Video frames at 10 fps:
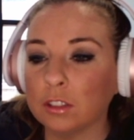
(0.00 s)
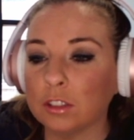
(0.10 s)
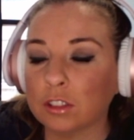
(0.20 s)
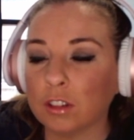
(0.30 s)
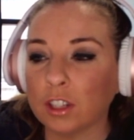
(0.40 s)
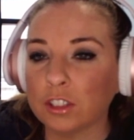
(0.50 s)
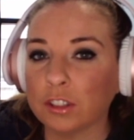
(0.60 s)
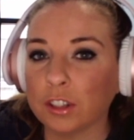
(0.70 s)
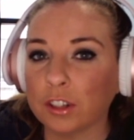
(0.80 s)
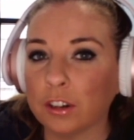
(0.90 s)
little
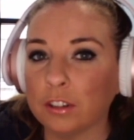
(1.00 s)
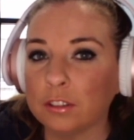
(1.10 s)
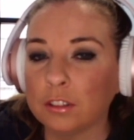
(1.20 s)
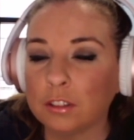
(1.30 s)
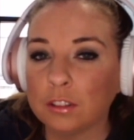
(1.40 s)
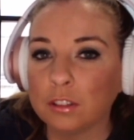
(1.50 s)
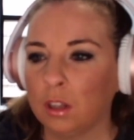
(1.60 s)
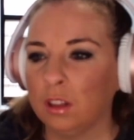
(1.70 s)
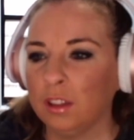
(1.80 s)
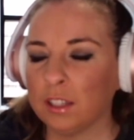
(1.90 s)
discretion there, girl.
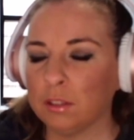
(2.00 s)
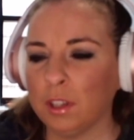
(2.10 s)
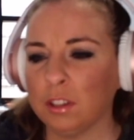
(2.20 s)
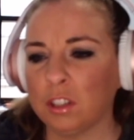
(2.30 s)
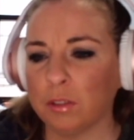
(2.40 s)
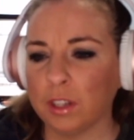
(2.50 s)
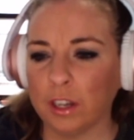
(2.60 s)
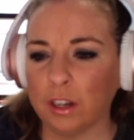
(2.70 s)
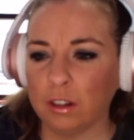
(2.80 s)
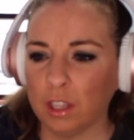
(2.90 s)
Lex, what are you doing
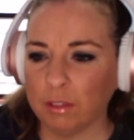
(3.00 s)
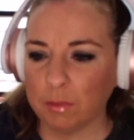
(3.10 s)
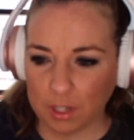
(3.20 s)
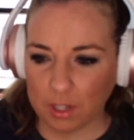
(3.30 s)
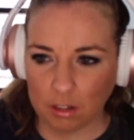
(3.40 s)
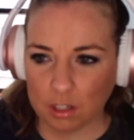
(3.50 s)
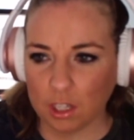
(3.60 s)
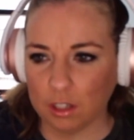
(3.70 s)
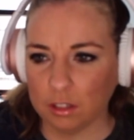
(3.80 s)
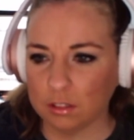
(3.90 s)
here? You haven't been here in
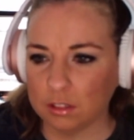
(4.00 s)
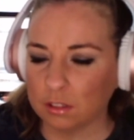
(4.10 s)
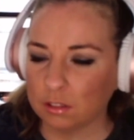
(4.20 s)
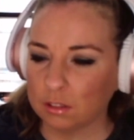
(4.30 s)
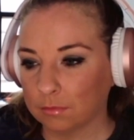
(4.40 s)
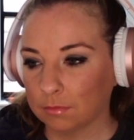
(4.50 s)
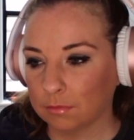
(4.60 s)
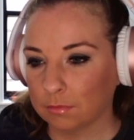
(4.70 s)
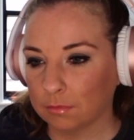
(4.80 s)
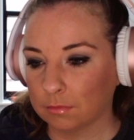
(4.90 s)
years.
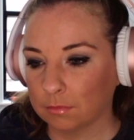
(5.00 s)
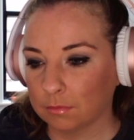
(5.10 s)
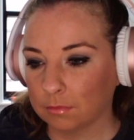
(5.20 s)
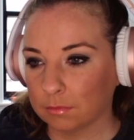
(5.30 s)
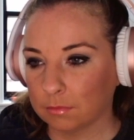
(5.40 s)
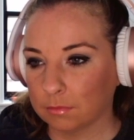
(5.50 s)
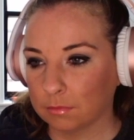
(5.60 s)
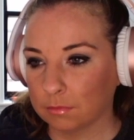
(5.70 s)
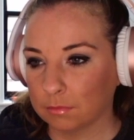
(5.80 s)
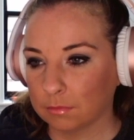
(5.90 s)
Don't sit down. You won't
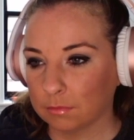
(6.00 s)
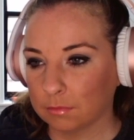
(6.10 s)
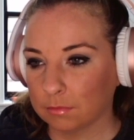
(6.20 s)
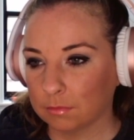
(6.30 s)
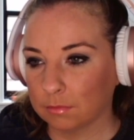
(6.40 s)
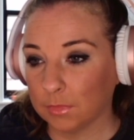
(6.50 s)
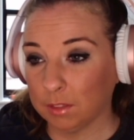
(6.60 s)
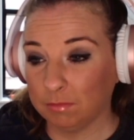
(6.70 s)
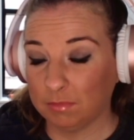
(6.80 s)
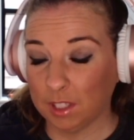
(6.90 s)
be staying
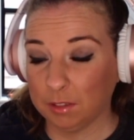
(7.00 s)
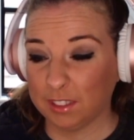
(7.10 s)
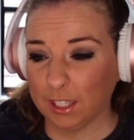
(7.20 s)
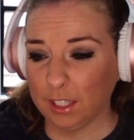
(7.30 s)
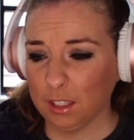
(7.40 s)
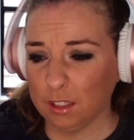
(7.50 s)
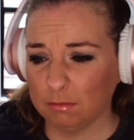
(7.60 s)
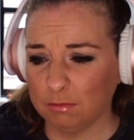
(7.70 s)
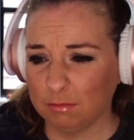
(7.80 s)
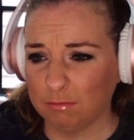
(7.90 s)
long. Oh,
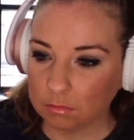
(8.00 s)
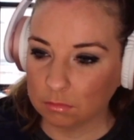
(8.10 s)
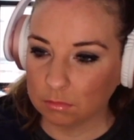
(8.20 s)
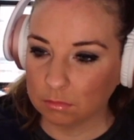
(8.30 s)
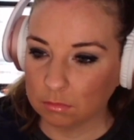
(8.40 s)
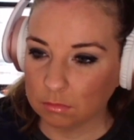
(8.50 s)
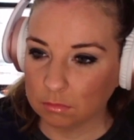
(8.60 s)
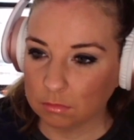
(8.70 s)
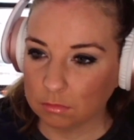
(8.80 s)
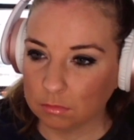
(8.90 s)
damn. The DA
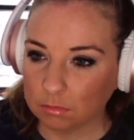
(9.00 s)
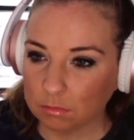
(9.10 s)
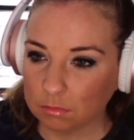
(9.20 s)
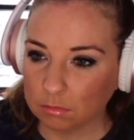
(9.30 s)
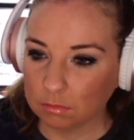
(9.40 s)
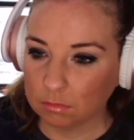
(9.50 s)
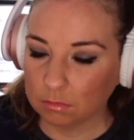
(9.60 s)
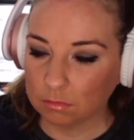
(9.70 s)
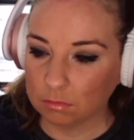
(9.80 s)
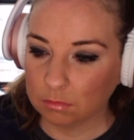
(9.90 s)
has agreed to not
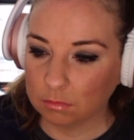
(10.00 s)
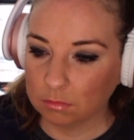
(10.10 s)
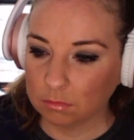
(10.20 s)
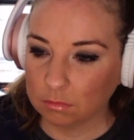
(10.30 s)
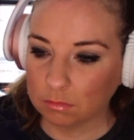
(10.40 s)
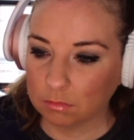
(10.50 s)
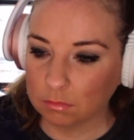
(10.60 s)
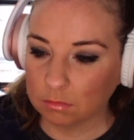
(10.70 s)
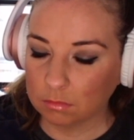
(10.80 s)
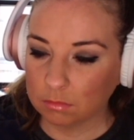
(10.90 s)
press charges. The
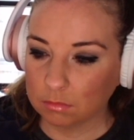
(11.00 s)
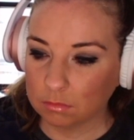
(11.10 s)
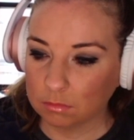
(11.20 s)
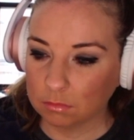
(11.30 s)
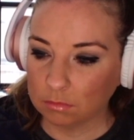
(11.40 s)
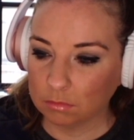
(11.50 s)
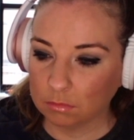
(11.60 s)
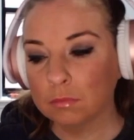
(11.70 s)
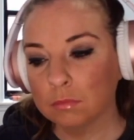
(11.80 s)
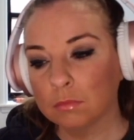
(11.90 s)
evidence has been
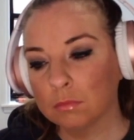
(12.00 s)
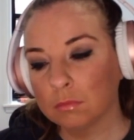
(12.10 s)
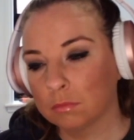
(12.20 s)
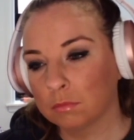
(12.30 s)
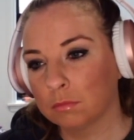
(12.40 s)
destroyed. You're free woman.